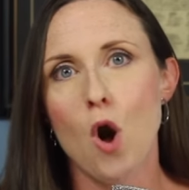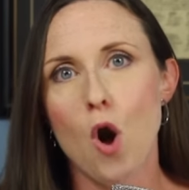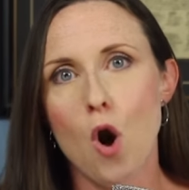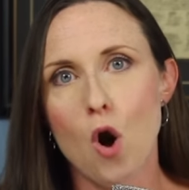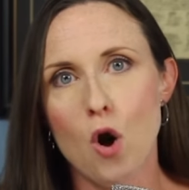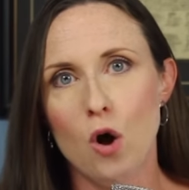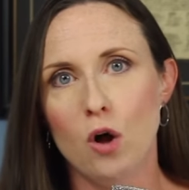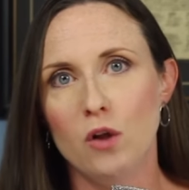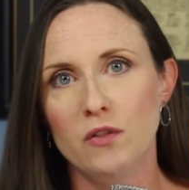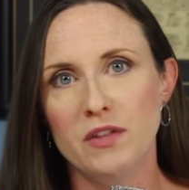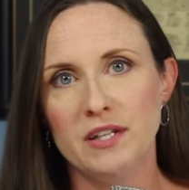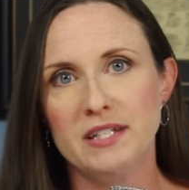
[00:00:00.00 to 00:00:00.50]

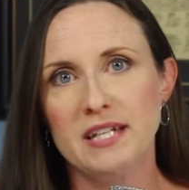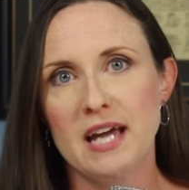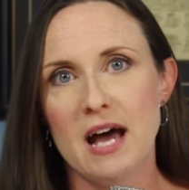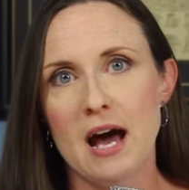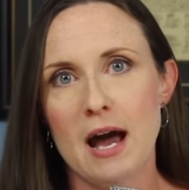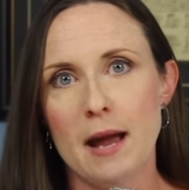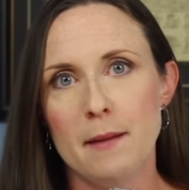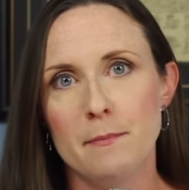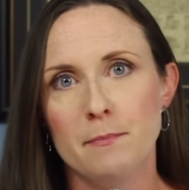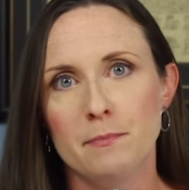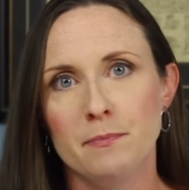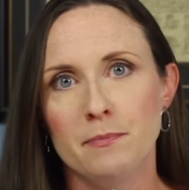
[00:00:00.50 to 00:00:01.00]
all the
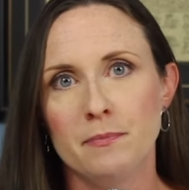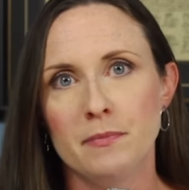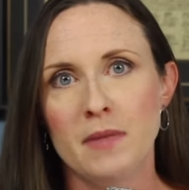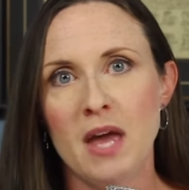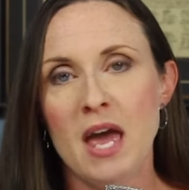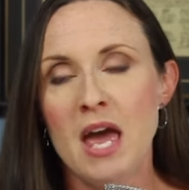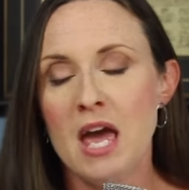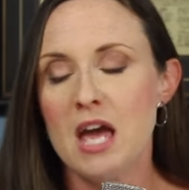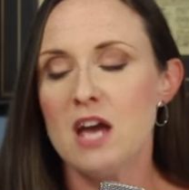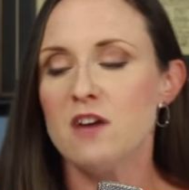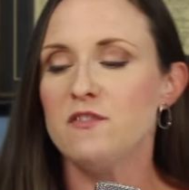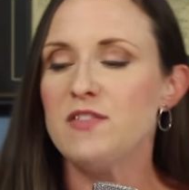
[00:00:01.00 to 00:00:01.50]
time.
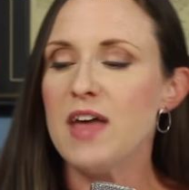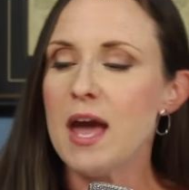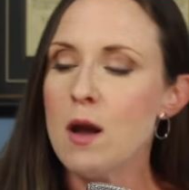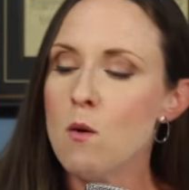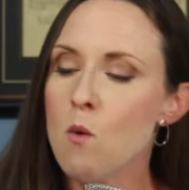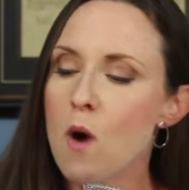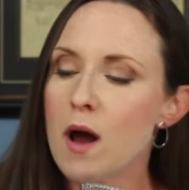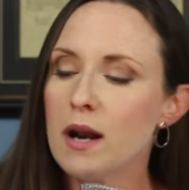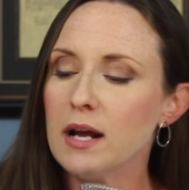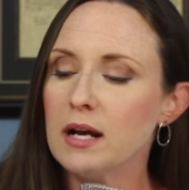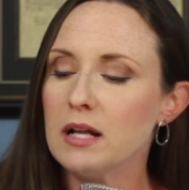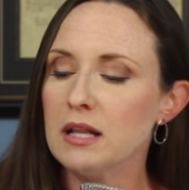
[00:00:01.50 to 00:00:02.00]
If they
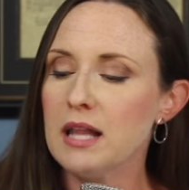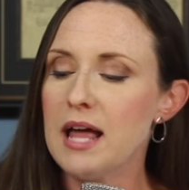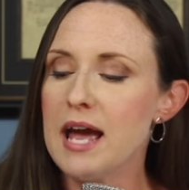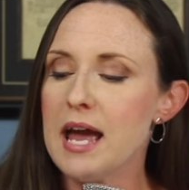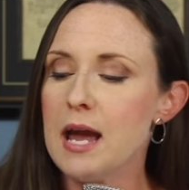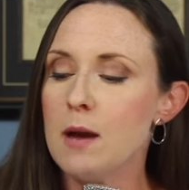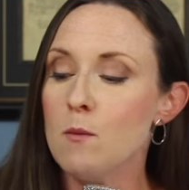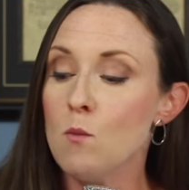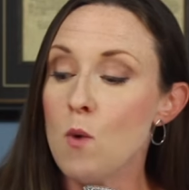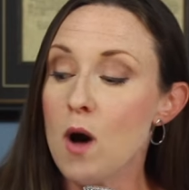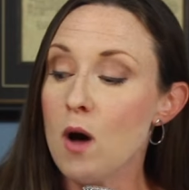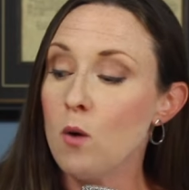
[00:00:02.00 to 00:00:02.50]
want to
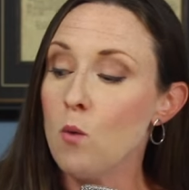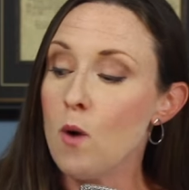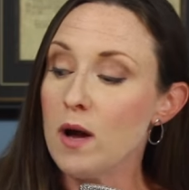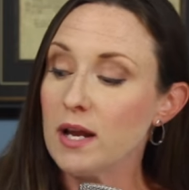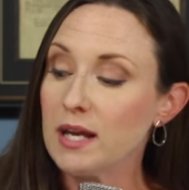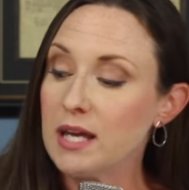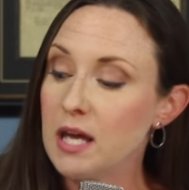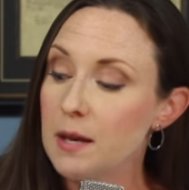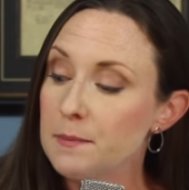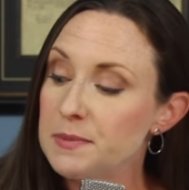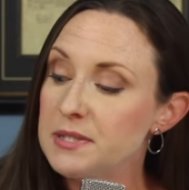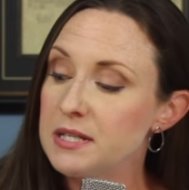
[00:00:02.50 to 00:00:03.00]
claim, well,
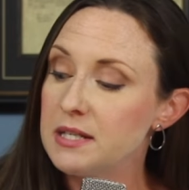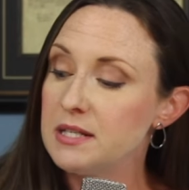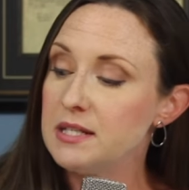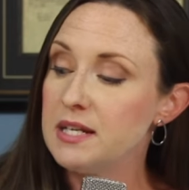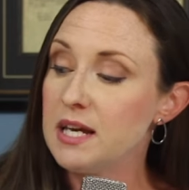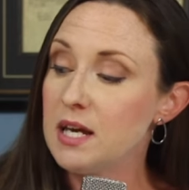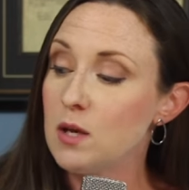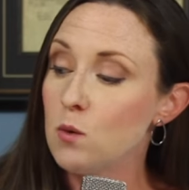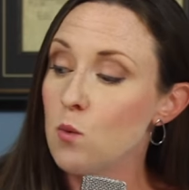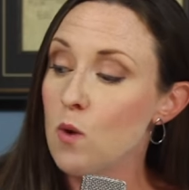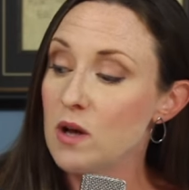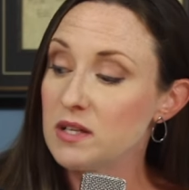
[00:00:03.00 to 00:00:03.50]
what Gibson
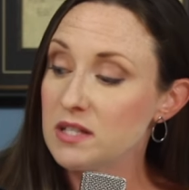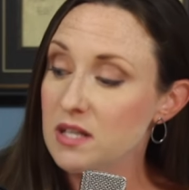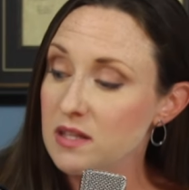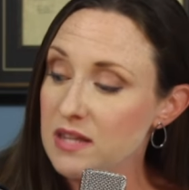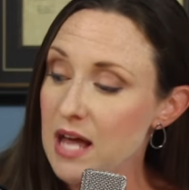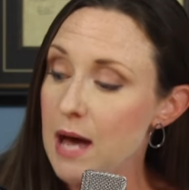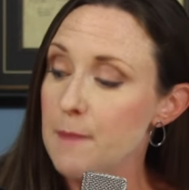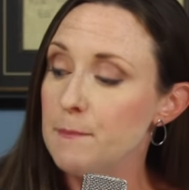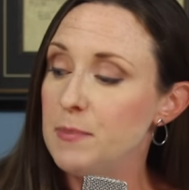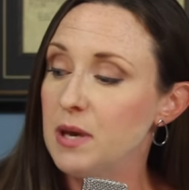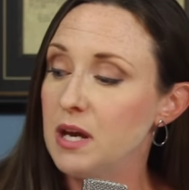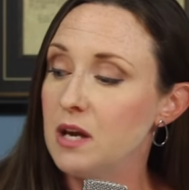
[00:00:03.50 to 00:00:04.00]
did wasn't
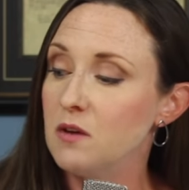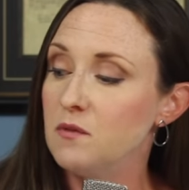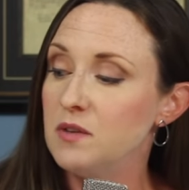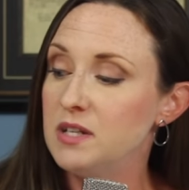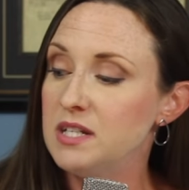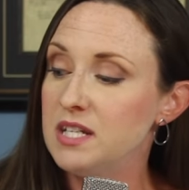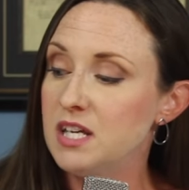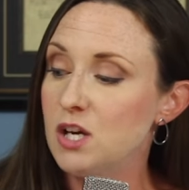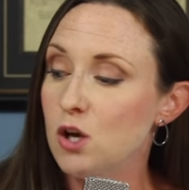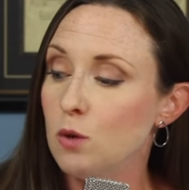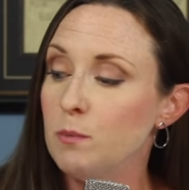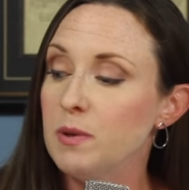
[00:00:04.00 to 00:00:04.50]
that big of a
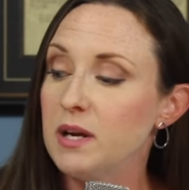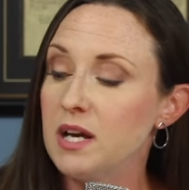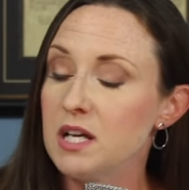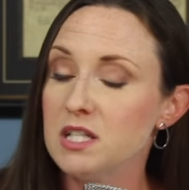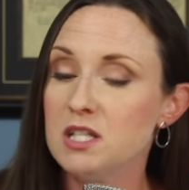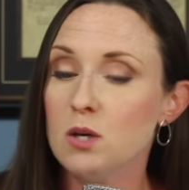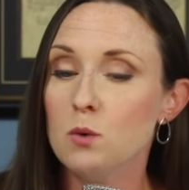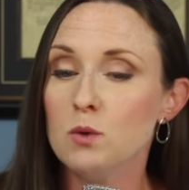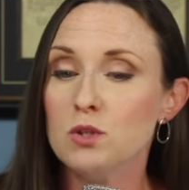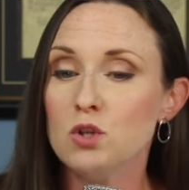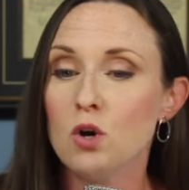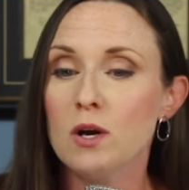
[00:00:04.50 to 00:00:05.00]
deal
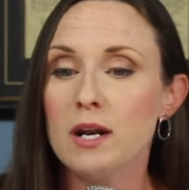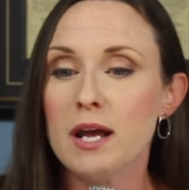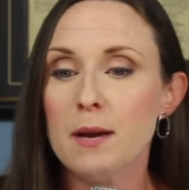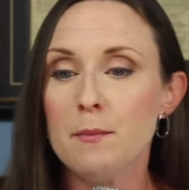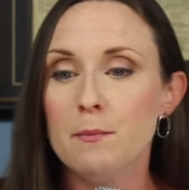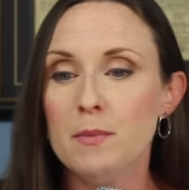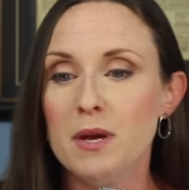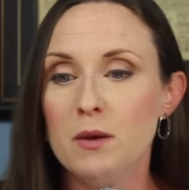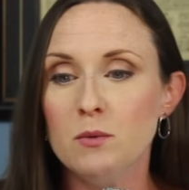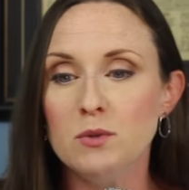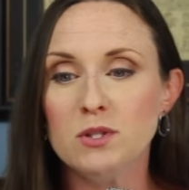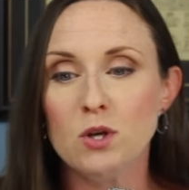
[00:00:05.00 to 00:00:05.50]
because it was on
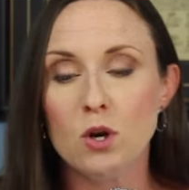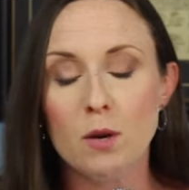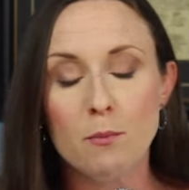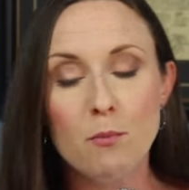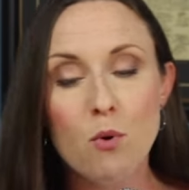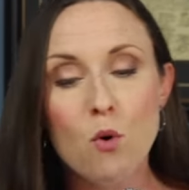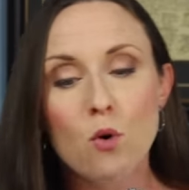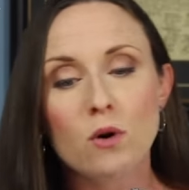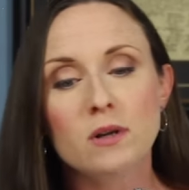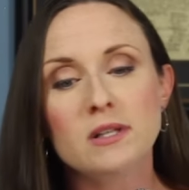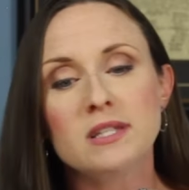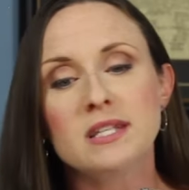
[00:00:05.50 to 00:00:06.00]
a
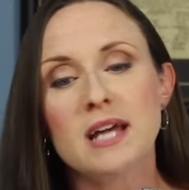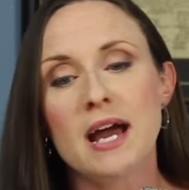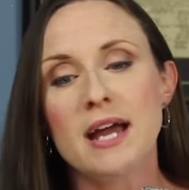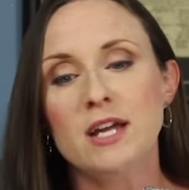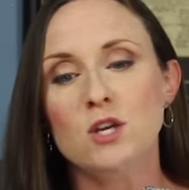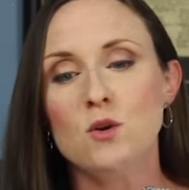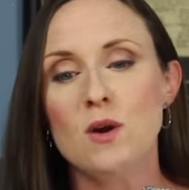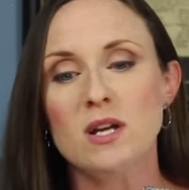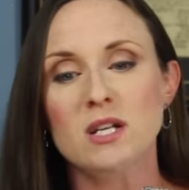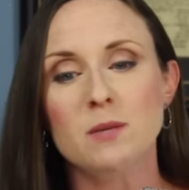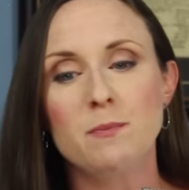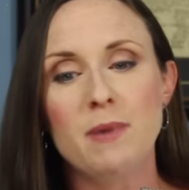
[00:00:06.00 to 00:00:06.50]
porn site,
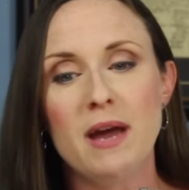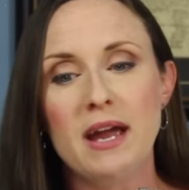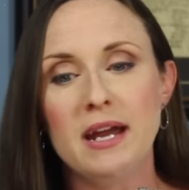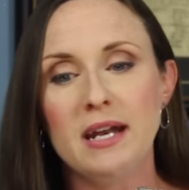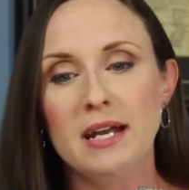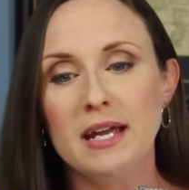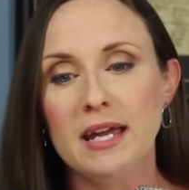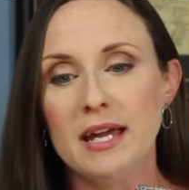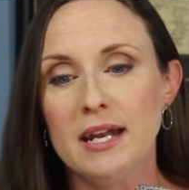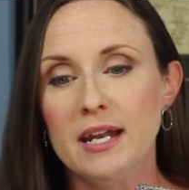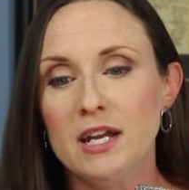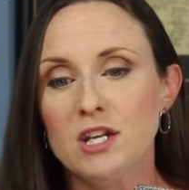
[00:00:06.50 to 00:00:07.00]
you had to pay
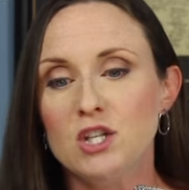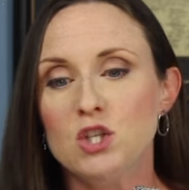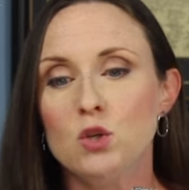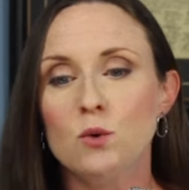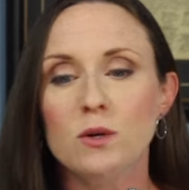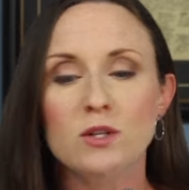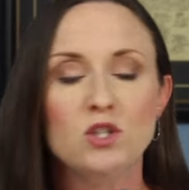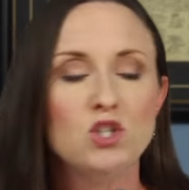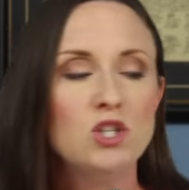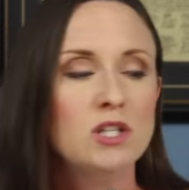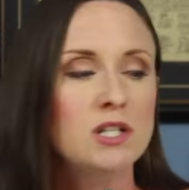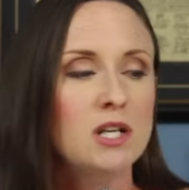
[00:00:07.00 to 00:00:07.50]
to get into
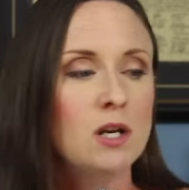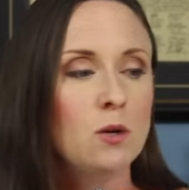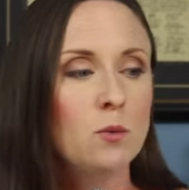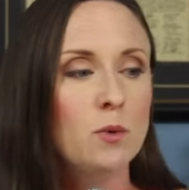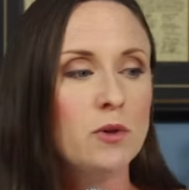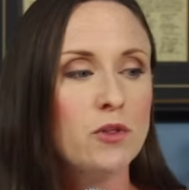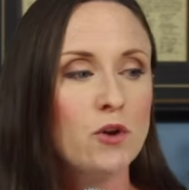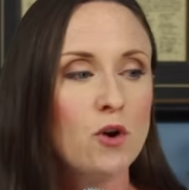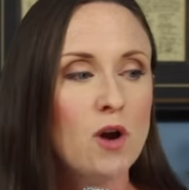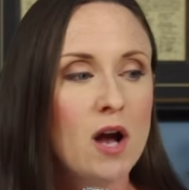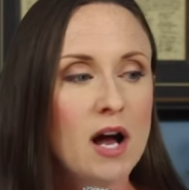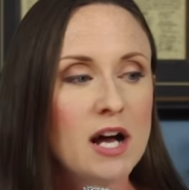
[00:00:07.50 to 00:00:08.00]
it, she did it
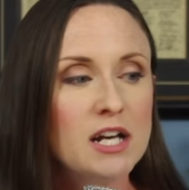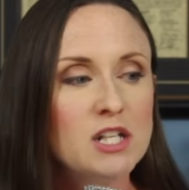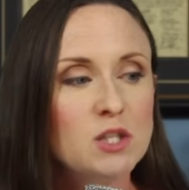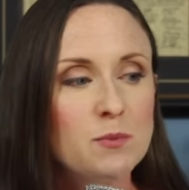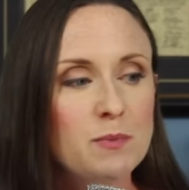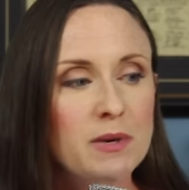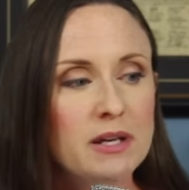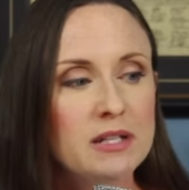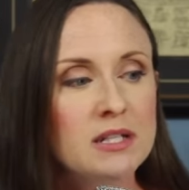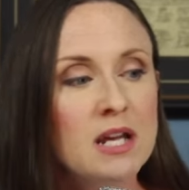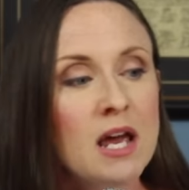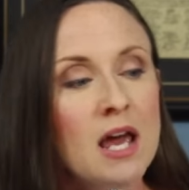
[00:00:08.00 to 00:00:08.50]
with her
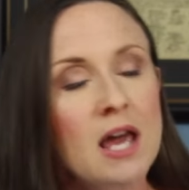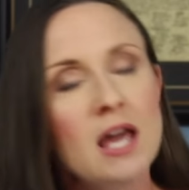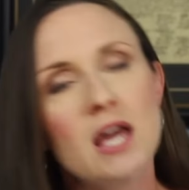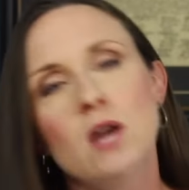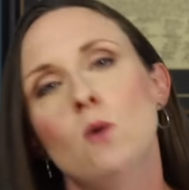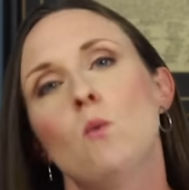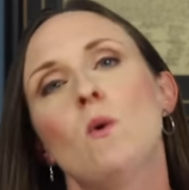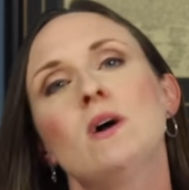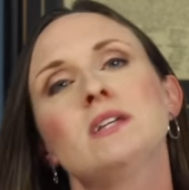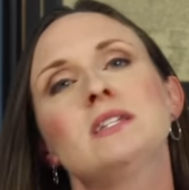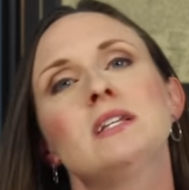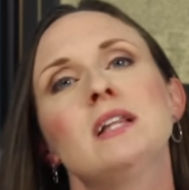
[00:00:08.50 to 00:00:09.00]
husband,
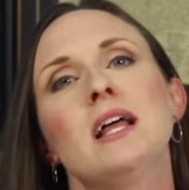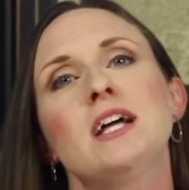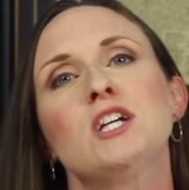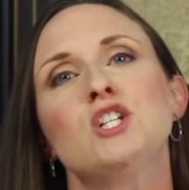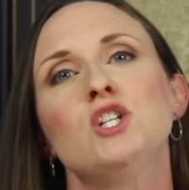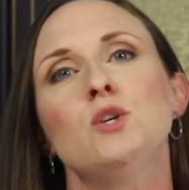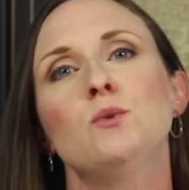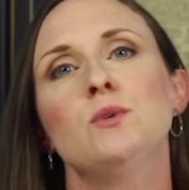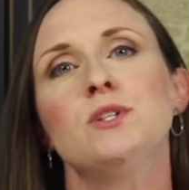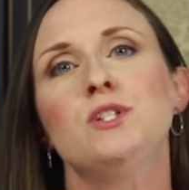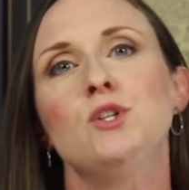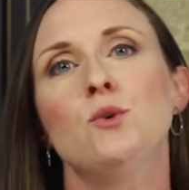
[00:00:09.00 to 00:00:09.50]
it wasn't like
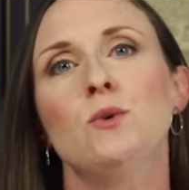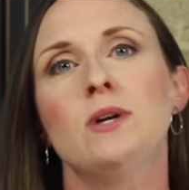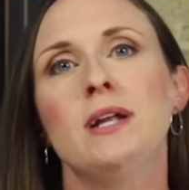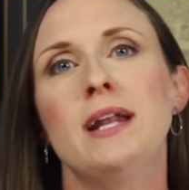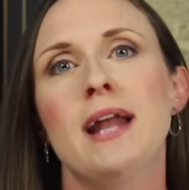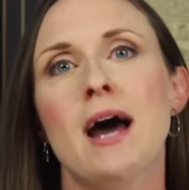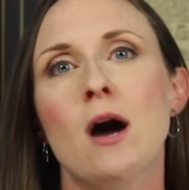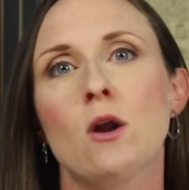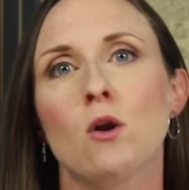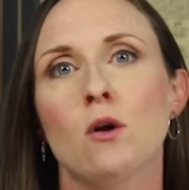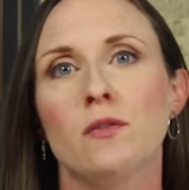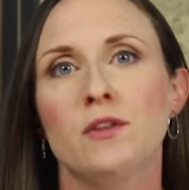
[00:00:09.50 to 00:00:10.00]
she was doing it
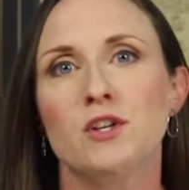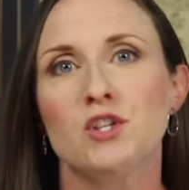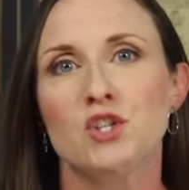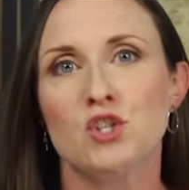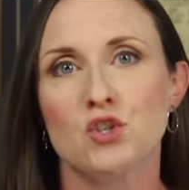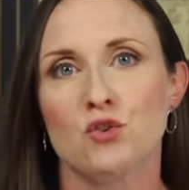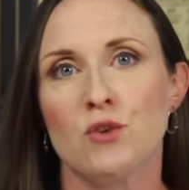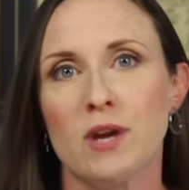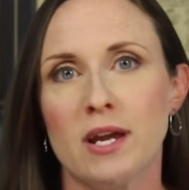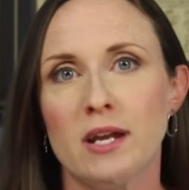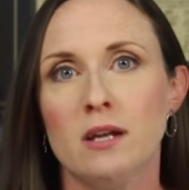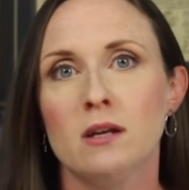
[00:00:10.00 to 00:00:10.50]
out on the
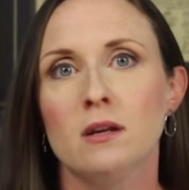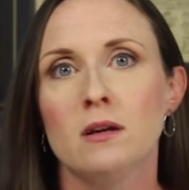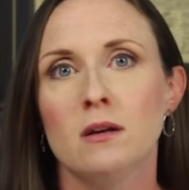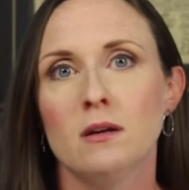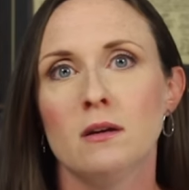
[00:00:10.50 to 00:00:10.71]
street.